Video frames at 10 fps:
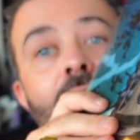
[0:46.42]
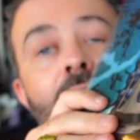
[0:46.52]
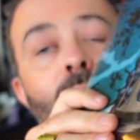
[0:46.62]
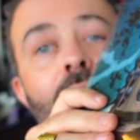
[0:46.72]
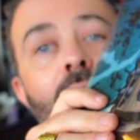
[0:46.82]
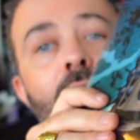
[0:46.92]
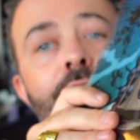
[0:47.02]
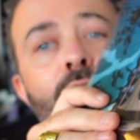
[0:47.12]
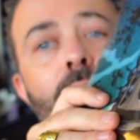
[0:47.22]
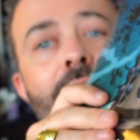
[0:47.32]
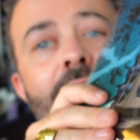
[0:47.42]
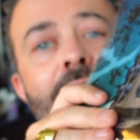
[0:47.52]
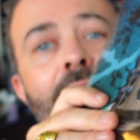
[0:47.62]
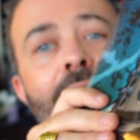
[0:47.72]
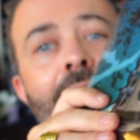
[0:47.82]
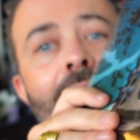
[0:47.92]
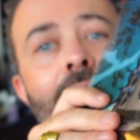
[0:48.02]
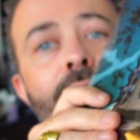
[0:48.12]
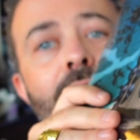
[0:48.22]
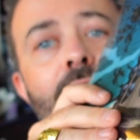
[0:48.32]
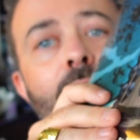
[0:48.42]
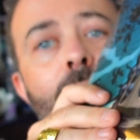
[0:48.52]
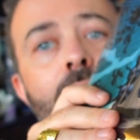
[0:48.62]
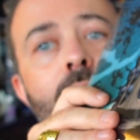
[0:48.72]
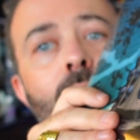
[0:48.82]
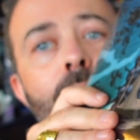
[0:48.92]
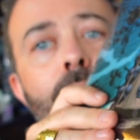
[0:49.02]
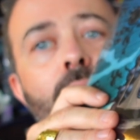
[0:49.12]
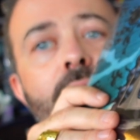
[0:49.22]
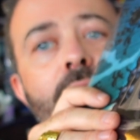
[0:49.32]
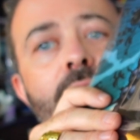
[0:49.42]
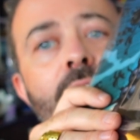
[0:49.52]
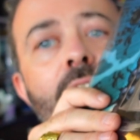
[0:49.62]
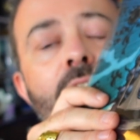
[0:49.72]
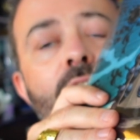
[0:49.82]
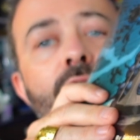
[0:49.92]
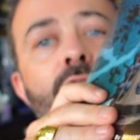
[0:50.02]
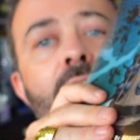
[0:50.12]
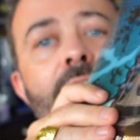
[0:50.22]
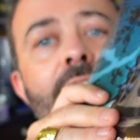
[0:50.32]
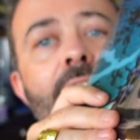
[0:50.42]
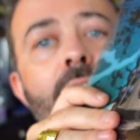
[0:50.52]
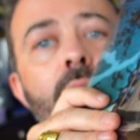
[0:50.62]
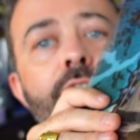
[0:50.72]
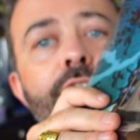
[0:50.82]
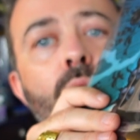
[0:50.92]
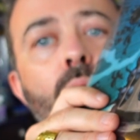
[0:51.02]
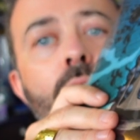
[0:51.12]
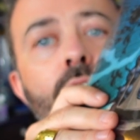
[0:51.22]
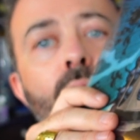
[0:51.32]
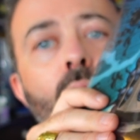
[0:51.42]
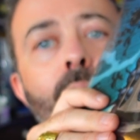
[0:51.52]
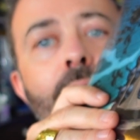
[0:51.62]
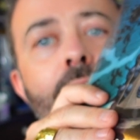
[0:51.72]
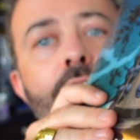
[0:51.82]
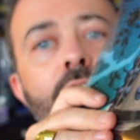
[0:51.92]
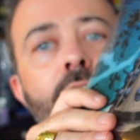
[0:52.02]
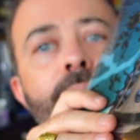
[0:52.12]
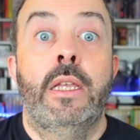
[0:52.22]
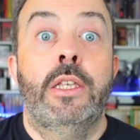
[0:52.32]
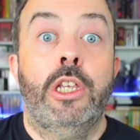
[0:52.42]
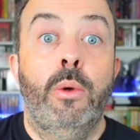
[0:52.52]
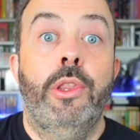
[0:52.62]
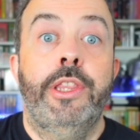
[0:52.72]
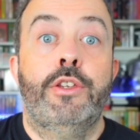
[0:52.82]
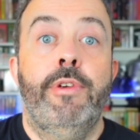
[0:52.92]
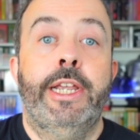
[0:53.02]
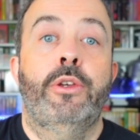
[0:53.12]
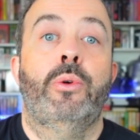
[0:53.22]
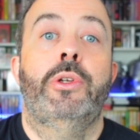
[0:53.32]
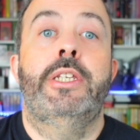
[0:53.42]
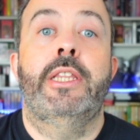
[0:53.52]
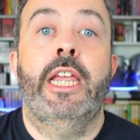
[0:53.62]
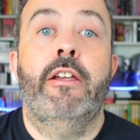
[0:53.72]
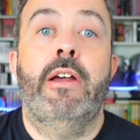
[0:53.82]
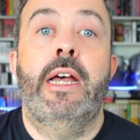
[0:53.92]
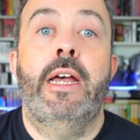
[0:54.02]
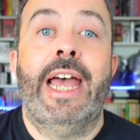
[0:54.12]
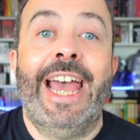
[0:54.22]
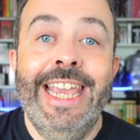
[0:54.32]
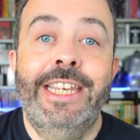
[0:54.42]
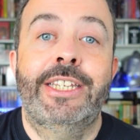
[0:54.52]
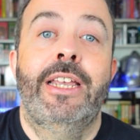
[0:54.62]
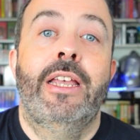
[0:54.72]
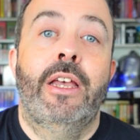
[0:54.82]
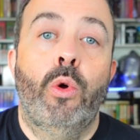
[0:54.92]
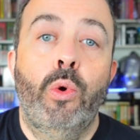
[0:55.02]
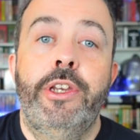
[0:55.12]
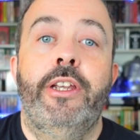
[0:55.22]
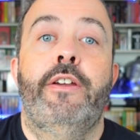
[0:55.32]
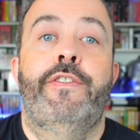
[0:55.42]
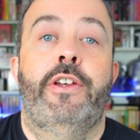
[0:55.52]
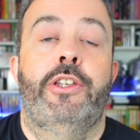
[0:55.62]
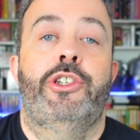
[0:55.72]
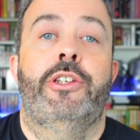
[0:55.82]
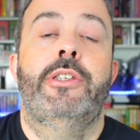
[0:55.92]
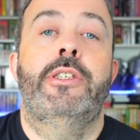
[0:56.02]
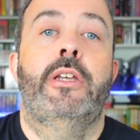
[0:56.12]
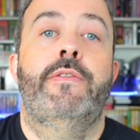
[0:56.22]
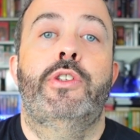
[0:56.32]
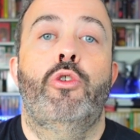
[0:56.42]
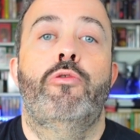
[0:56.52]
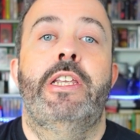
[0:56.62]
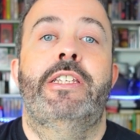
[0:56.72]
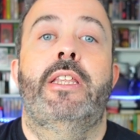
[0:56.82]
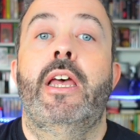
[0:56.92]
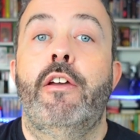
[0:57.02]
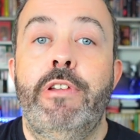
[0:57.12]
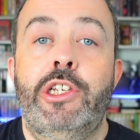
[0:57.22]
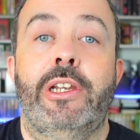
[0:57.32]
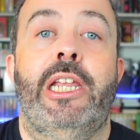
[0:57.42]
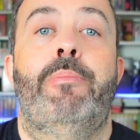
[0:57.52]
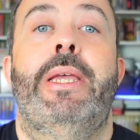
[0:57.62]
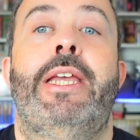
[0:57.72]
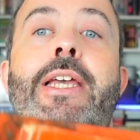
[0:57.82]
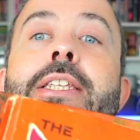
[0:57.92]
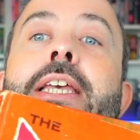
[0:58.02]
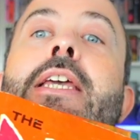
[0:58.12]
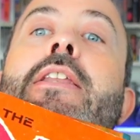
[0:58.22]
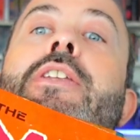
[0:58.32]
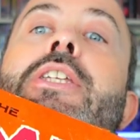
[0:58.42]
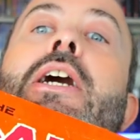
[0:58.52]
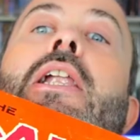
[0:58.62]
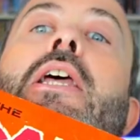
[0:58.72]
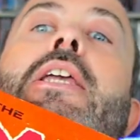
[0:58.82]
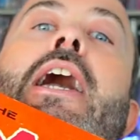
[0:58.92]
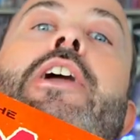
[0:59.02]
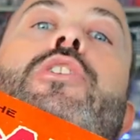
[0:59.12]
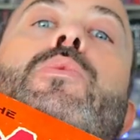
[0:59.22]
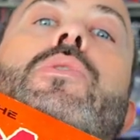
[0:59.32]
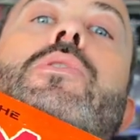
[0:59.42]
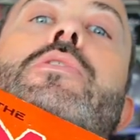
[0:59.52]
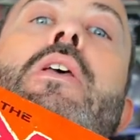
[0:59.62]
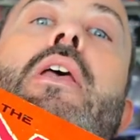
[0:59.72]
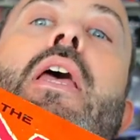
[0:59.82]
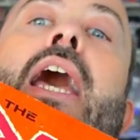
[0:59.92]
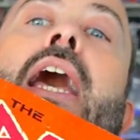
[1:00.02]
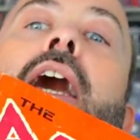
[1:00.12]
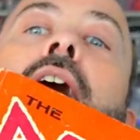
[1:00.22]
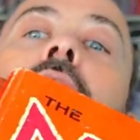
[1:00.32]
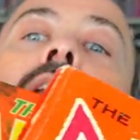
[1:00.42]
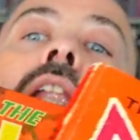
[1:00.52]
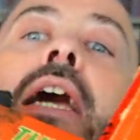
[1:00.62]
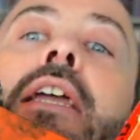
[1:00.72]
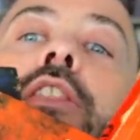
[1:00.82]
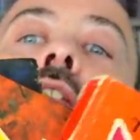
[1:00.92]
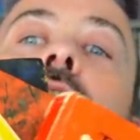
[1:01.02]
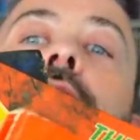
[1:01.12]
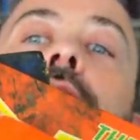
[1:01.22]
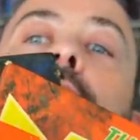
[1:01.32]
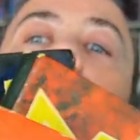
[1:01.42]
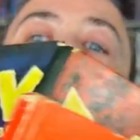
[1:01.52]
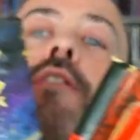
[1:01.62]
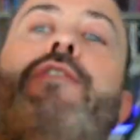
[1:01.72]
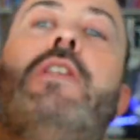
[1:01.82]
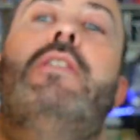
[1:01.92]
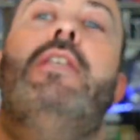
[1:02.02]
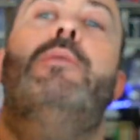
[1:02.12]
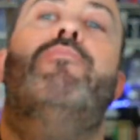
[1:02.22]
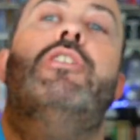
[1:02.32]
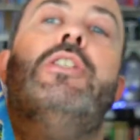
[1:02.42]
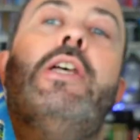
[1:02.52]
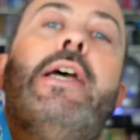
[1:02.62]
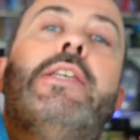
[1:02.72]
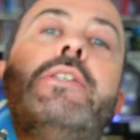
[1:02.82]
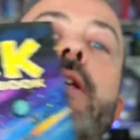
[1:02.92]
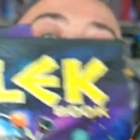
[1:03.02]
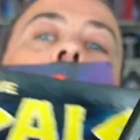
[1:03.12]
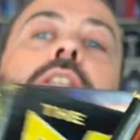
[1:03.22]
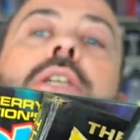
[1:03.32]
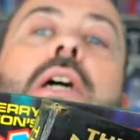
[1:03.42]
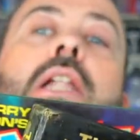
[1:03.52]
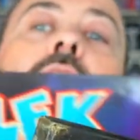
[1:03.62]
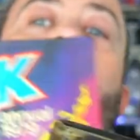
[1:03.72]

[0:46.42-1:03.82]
think we're looking forward to seeing that, and obviously I'm going to unbox this right now for your pleasure. So on this record, there are eight audio versions of stories that originally appeared in Dalek annuals like this. I don't know if it's these precise Dalek